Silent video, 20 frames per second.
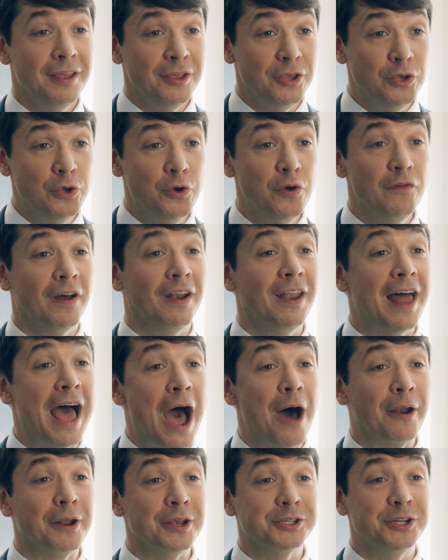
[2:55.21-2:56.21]
You've
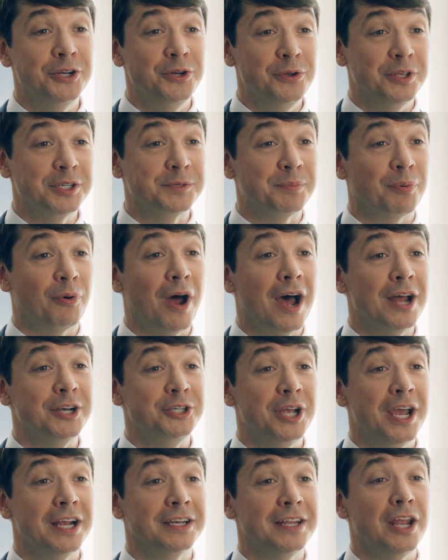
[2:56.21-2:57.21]
allowed us to do this
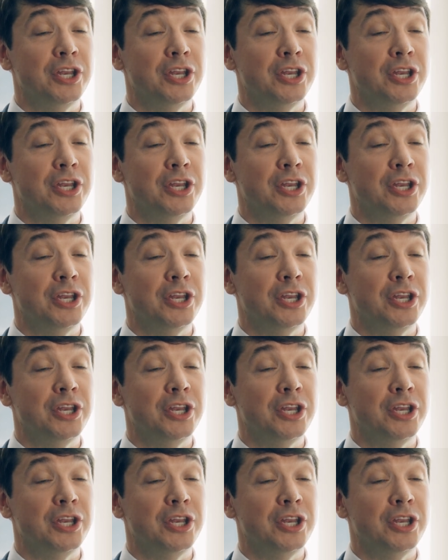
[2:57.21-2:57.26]
project,